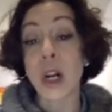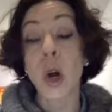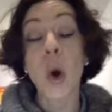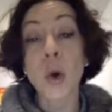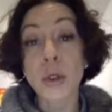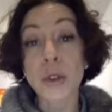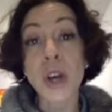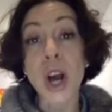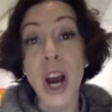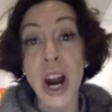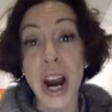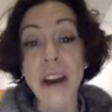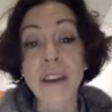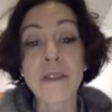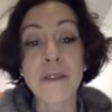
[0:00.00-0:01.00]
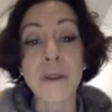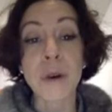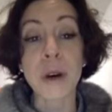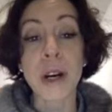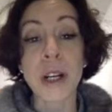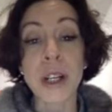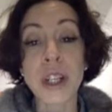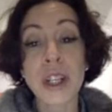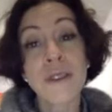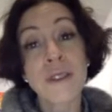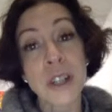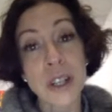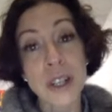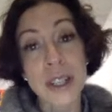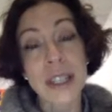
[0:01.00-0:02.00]
goals are for shift
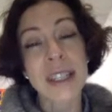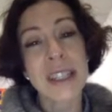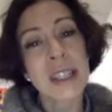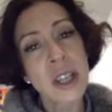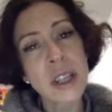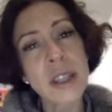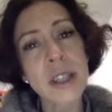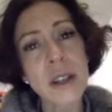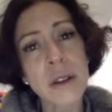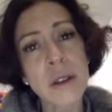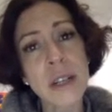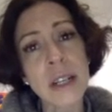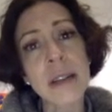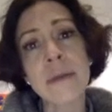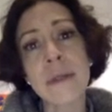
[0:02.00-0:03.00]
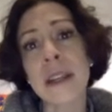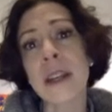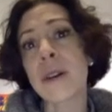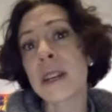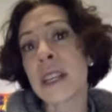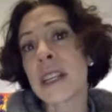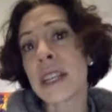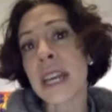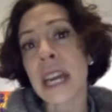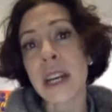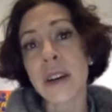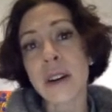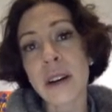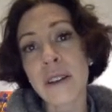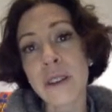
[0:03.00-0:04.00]
nurses. It's also an
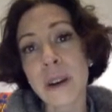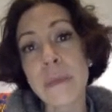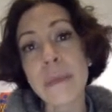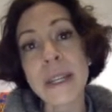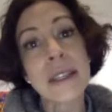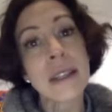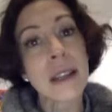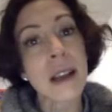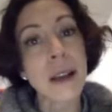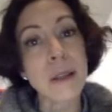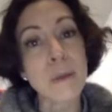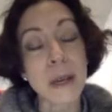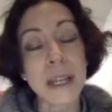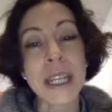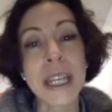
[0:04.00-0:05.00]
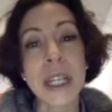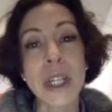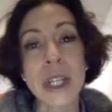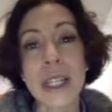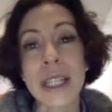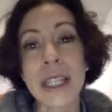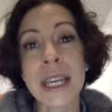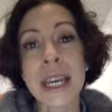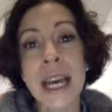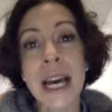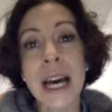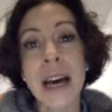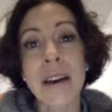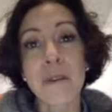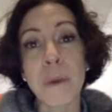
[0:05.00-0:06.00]
indicator of our basic expectations
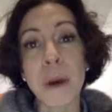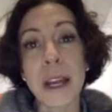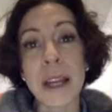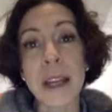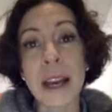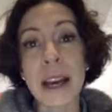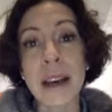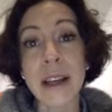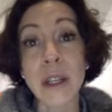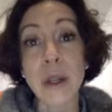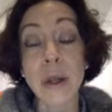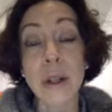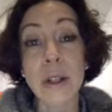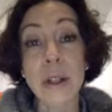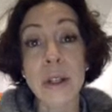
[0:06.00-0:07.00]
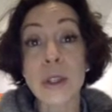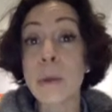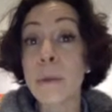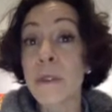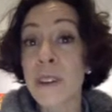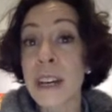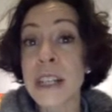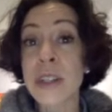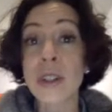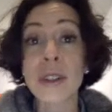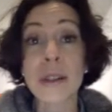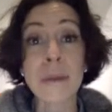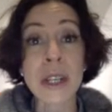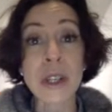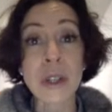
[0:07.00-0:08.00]
of what your supervisor
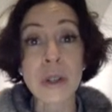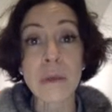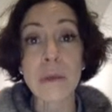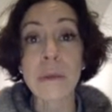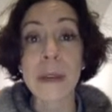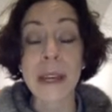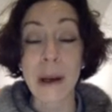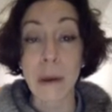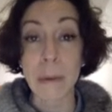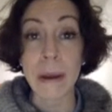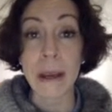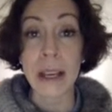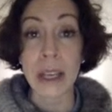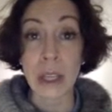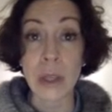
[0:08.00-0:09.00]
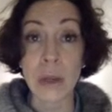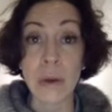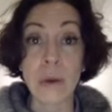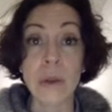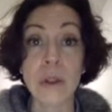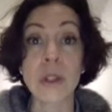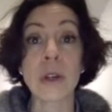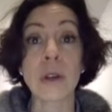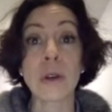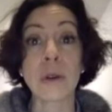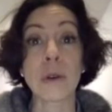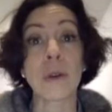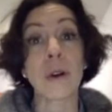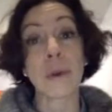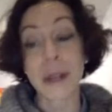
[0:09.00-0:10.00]
and mentor will be helping you
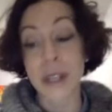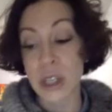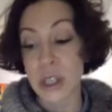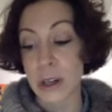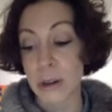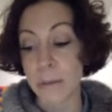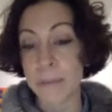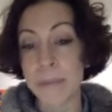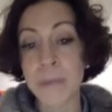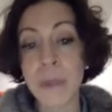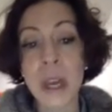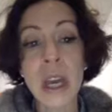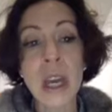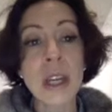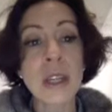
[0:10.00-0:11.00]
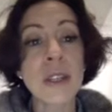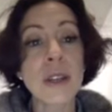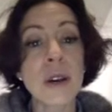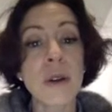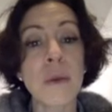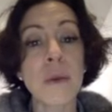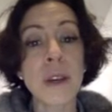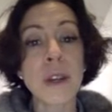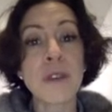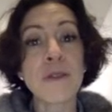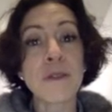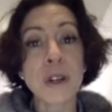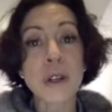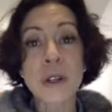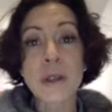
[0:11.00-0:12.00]
to grow into. So when you
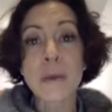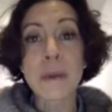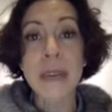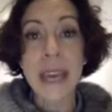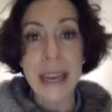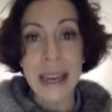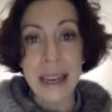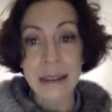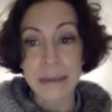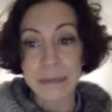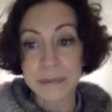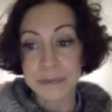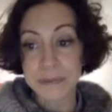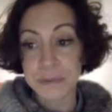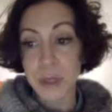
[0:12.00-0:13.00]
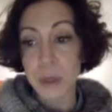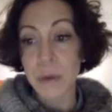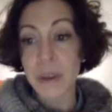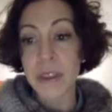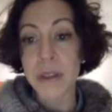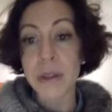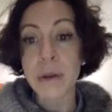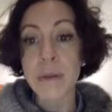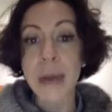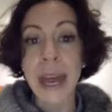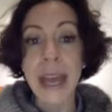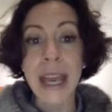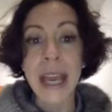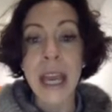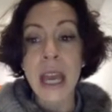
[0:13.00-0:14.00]
first begin with
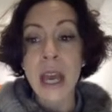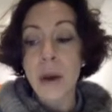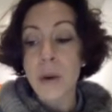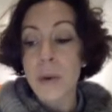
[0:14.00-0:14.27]
Allume,